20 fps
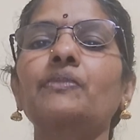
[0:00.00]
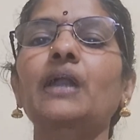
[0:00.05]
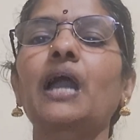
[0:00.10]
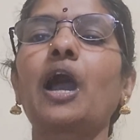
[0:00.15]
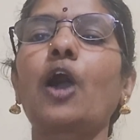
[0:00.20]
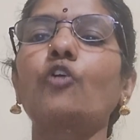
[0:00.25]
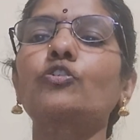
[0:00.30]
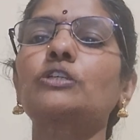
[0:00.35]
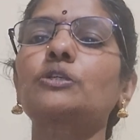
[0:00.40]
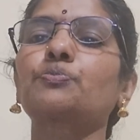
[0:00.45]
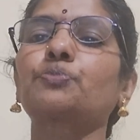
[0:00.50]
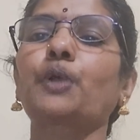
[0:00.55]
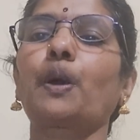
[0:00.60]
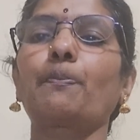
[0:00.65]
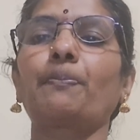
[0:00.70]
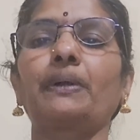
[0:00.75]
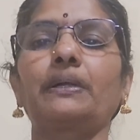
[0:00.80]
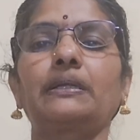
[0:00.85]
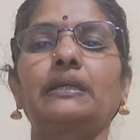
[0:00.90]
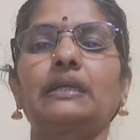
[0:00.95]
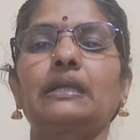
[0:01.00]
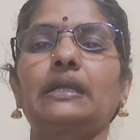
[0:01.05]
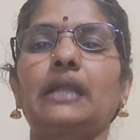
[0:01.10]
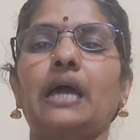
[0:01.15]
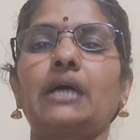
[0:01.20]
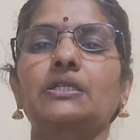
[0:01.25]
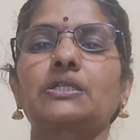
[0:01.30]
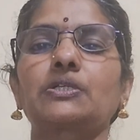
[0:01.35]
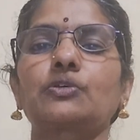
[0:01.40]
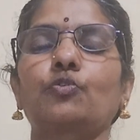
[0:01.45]
house property
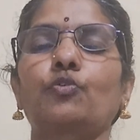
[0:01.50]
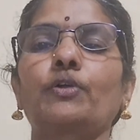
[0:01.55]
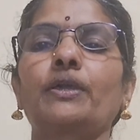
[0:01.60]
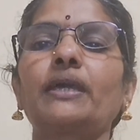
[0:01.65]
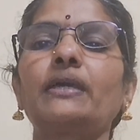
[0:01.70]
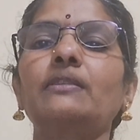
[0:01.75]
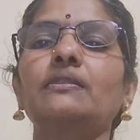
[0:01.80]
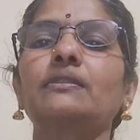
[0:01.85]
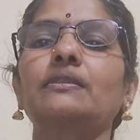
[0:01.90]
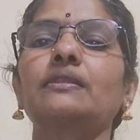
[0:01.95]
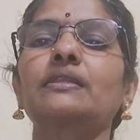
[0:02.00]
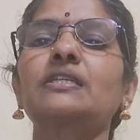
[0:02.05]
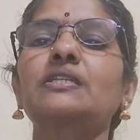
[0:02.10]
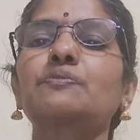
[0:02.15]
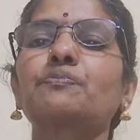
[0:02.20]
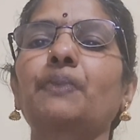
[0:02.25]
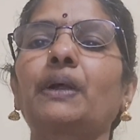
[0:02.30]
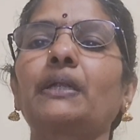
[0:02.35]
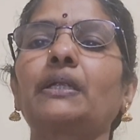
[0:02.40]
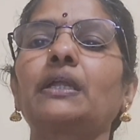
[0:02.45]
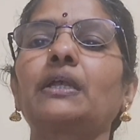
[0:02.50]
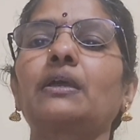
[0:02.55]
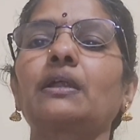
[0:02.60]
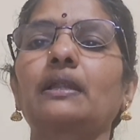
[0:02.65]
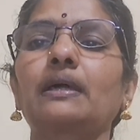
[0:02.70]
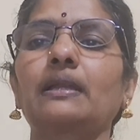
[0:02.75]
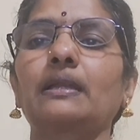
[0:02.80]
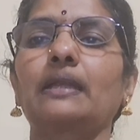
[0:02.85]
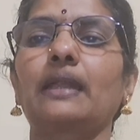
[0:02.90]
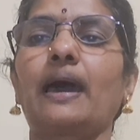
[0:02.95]
loss. Okay, this
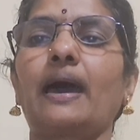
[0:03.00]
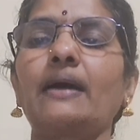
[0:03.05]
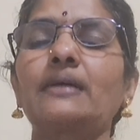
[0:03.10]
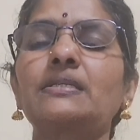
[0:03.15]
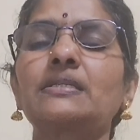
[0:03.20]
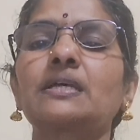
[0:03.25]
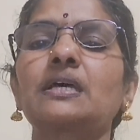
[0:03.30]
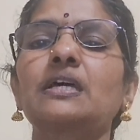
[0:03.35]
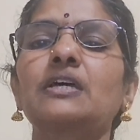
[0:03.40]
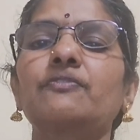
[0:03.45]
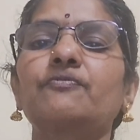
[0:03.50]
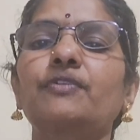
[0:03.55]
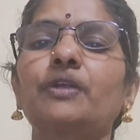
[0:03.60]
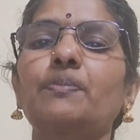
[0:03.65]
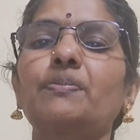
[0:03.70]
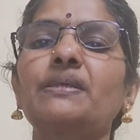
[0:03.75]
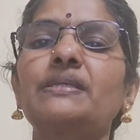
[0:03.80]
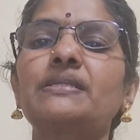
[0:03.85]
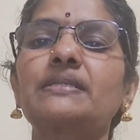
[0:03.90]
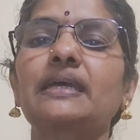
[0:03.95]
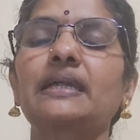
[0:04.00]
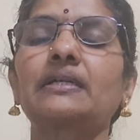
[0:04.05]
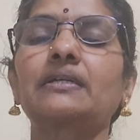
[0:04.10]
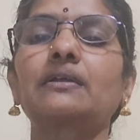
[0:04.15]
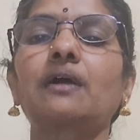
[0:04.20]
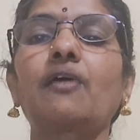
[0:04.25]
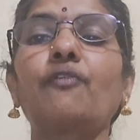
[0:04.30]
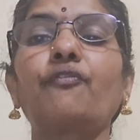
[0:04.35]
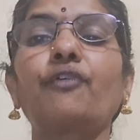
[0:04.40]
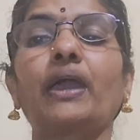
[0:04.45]
particular loss will be set
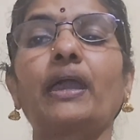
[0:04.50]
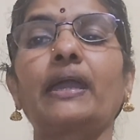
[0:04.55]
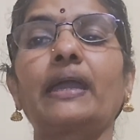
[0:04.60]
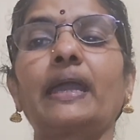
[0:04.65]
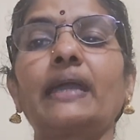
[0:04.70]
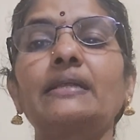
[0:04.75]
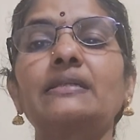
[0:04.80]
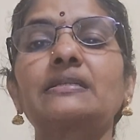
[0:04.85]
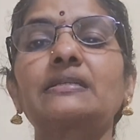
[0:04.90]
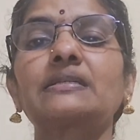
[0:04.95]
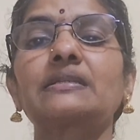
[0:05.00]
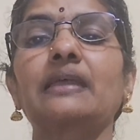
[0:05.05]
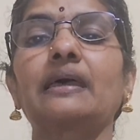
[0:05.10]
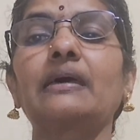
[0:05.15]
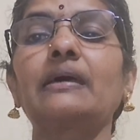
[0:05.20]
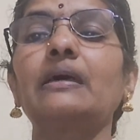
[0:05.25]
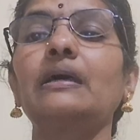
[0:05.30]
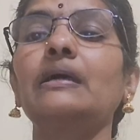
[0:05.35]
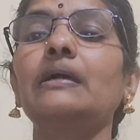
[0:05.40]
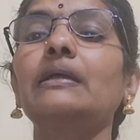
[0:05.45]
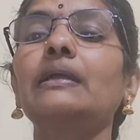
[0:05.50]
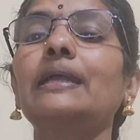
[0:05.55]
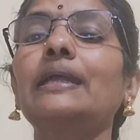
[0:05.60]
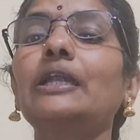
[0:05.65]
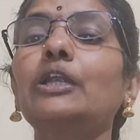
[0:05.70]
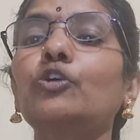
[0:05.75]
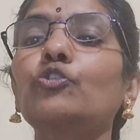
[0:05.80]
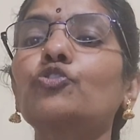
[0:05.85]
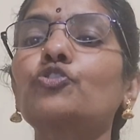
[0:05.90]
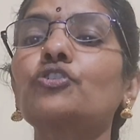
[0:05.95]
off against the
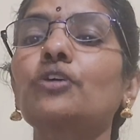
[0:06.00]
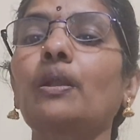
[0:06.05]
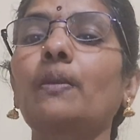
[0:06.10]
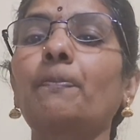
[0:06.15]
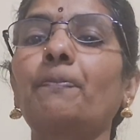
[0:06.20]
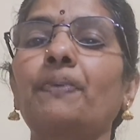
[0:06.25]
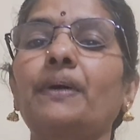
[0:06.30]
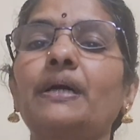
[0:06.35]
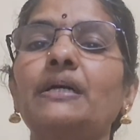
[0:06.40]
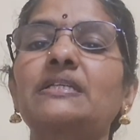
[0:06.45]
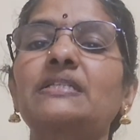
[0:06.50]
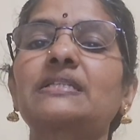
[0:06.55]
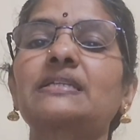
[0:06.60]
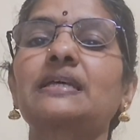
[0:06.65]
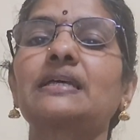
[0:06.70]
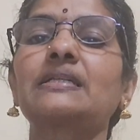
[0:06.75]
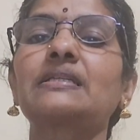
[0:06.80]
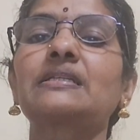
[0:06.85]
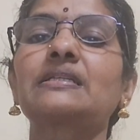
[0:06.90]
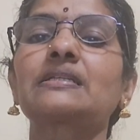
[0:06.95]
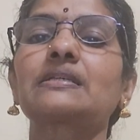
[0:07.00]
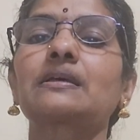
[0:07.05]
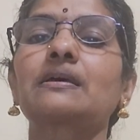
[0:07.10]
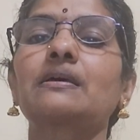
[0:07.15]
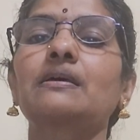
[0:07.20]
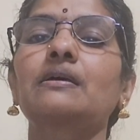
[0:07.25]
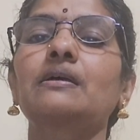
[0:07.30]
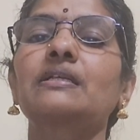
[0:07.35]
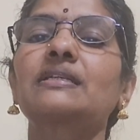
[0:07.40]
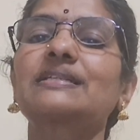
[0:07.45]
individual person's
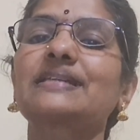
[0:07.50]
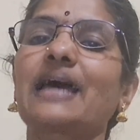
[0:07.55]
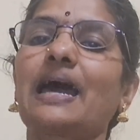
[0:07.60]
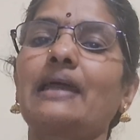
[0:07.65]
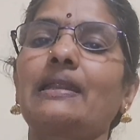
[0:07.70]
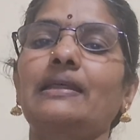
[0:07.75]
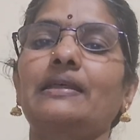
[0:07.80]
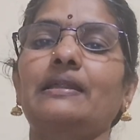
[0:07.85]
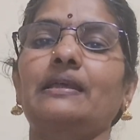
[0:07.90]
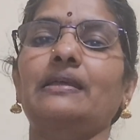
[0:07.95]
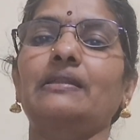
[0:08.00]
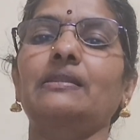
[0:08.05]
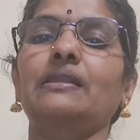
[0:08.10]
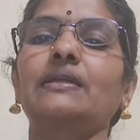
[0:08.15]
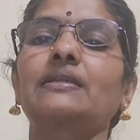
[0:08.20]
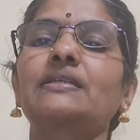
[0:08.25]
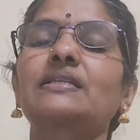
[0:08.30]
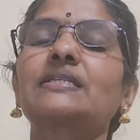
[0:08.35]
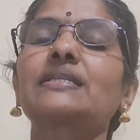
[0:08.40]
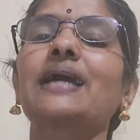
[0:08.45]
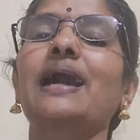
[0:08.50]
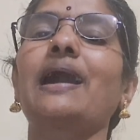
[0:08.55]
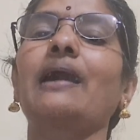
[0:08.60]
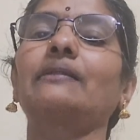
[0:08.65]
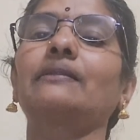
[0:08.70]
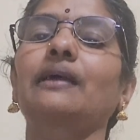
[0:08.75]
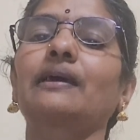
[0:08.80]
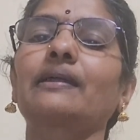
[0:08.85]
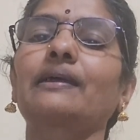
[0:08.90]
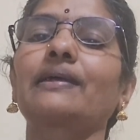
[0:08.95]
salary. That is the
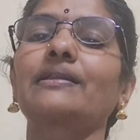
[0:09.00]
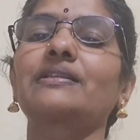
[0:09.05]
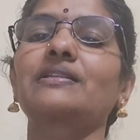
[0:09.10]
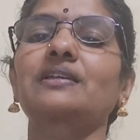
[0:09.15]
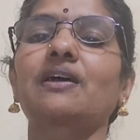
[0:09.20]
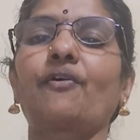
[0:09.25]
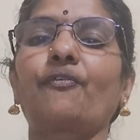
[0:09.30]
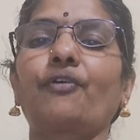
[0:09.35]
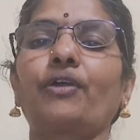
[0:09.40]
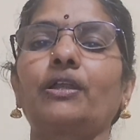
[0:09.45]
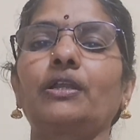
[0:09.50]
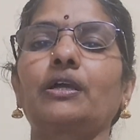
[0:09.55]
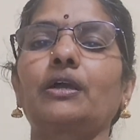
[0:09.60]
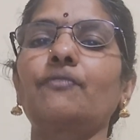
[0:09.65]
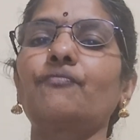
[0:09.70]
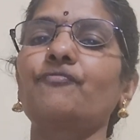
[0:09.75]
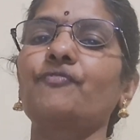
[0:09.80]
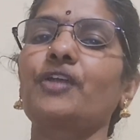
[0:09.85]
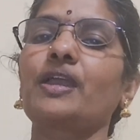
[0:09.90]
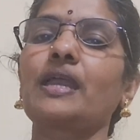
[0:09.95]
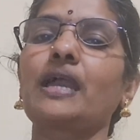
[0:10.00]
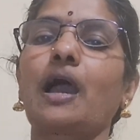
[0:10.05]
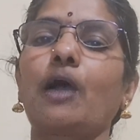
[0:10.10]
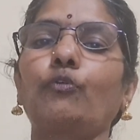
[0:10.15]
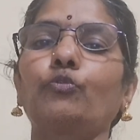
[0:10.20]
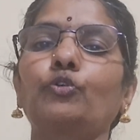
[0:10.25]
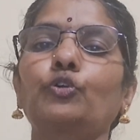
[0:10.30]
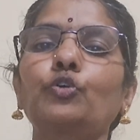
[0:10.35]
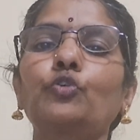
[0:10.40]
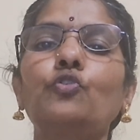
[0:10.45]
other heads of income we
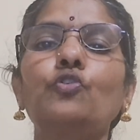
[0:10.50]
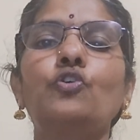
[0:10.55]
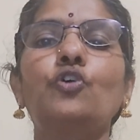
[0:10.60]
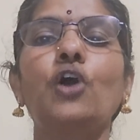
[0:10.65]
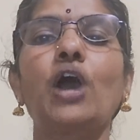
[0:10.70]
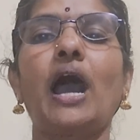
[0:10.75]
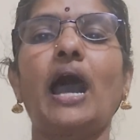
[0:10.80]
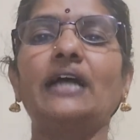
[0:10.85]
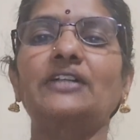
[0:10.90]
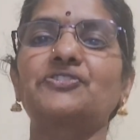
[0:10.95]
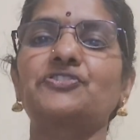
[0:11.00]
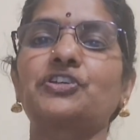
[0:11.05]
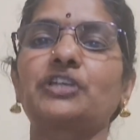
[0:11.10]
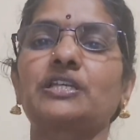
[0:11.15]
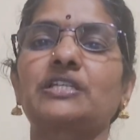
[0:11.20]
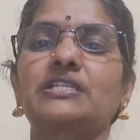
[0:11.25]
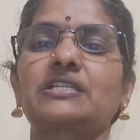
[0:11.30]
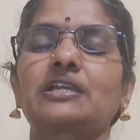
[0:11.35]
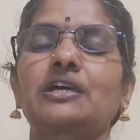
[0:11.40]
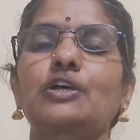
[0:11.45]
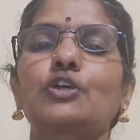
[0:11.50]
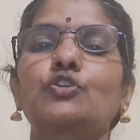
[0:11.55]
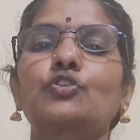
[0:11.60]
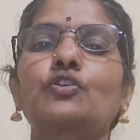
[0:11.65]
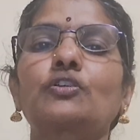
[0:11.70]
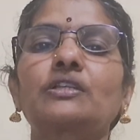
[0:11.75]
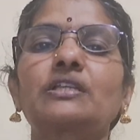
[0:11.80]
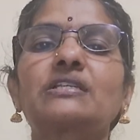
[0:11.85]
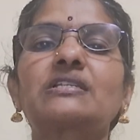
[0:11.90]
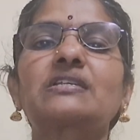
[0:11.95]
have to adjust.
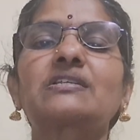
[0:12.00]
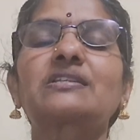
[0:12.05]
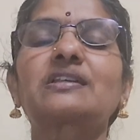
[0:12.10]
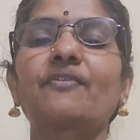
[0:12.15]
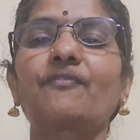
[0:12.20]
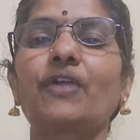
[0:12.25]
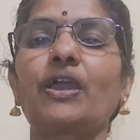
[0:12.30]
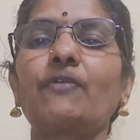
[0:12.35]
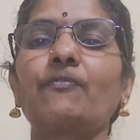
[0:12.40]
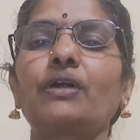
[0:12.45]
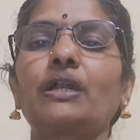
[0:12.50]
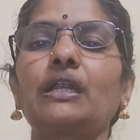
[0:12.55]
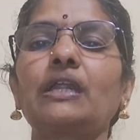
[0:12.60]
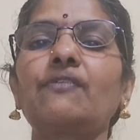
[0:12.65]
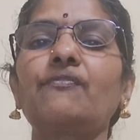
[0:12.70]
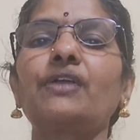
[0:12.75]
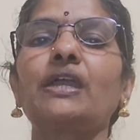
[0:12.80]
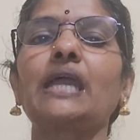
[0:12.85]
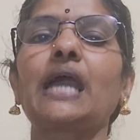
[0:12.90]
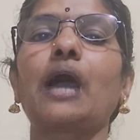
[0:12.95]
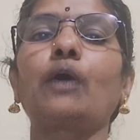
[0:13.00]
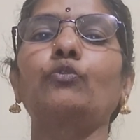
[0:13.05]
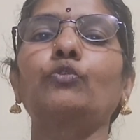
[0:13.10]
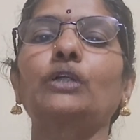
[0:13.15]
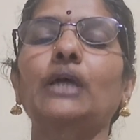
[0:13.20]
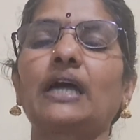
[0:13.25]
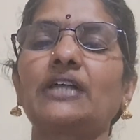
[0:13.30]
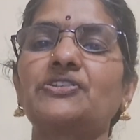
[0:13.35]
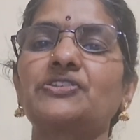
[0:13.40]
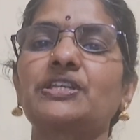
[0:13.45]
So this is the way only we have
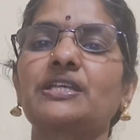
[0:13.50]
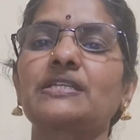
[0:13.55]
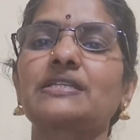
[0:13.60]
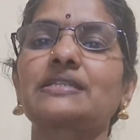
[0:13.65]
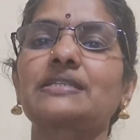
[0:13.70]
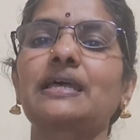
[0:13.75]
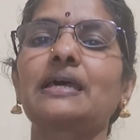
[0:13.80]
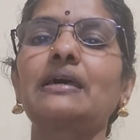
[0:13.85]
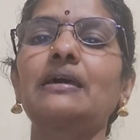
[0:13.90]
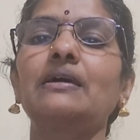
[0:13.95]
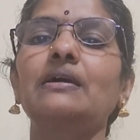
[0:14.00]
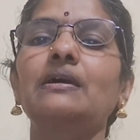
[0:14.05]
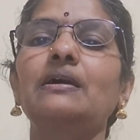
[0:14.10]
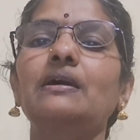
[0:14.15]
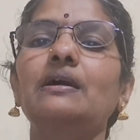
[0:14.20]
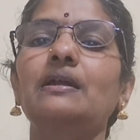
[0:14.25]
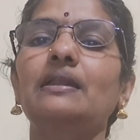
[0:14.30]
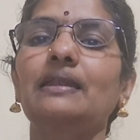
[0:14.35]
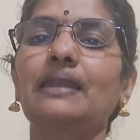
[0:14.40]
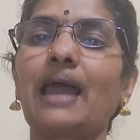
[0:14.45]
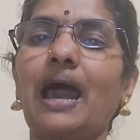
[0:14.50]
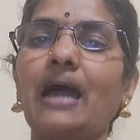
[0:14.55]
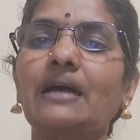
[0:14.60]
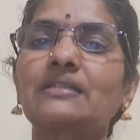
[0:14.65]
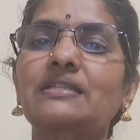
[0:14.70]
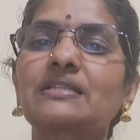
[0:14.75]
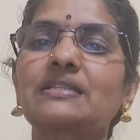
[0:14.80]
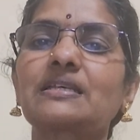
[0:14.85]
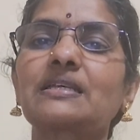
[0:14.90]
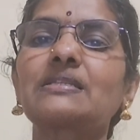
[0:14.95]
to adjust the
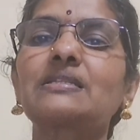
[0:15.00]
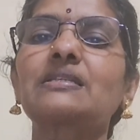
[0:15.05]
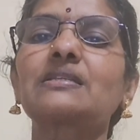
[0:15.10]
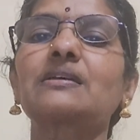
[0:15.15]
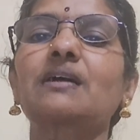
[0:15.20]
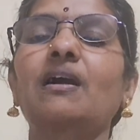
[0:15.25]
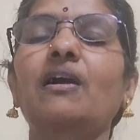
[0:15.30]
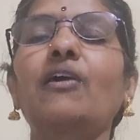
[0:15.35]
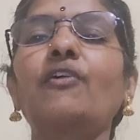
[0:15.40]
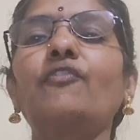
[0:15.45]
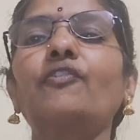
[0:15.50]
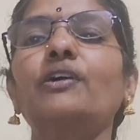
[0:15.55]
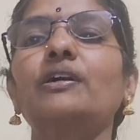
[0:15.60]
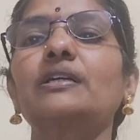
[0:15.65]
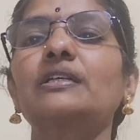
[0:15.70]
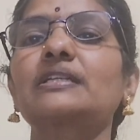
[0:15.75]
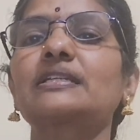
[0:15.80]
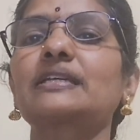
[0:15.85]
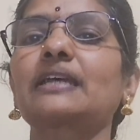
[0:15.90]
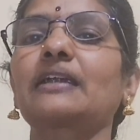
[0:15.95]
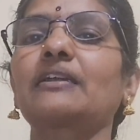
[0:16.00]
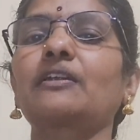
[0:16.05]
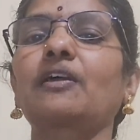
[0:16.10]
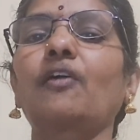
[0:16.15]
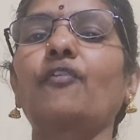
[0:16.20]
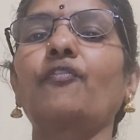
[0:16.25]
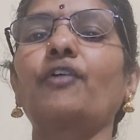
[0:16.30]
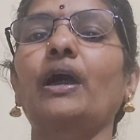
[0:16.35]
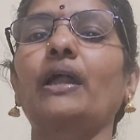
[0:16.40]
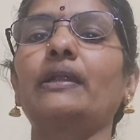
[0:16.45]
losses of set
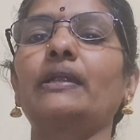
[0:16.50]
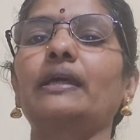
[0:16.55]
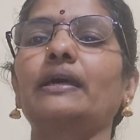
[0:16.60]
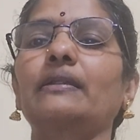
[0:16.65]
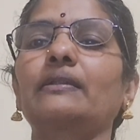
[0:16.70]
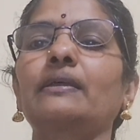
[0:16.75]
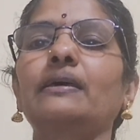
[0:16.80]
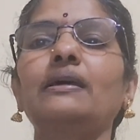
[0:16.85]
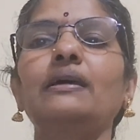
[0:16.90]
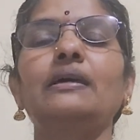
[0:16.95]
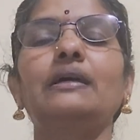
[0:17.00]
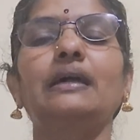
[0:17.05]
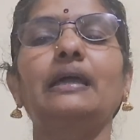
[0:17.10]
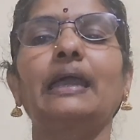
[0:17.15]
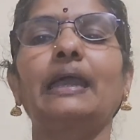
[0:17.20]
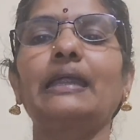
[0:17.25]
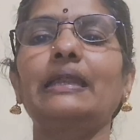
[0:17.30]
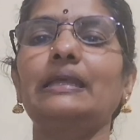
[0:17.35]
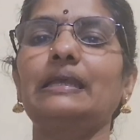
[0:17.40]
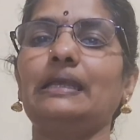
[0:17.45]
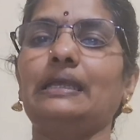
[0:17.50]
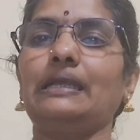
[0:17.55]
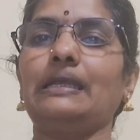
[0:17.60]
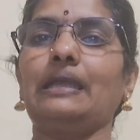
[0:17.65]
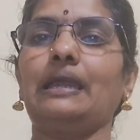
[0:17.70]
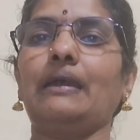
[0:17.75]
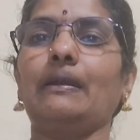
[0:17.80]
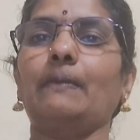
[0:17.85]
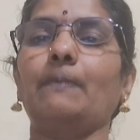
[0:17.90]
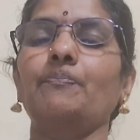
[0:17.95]
off under the any
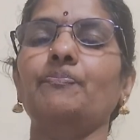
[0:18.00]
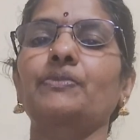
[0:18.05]
year.